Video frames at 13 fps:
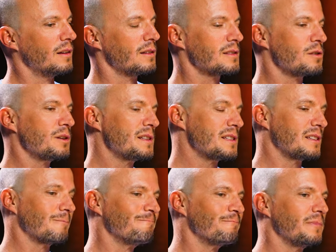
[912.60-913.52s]
So
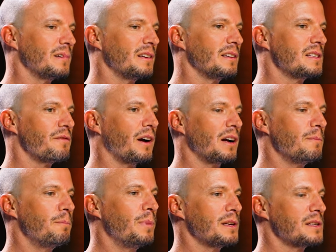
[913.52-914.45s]
it's it's very
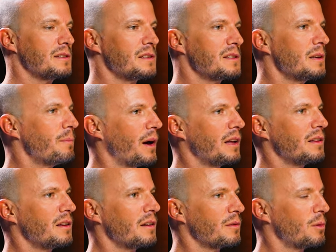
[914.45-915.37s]
business
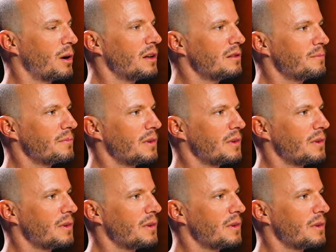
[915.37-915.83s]
dependent as well.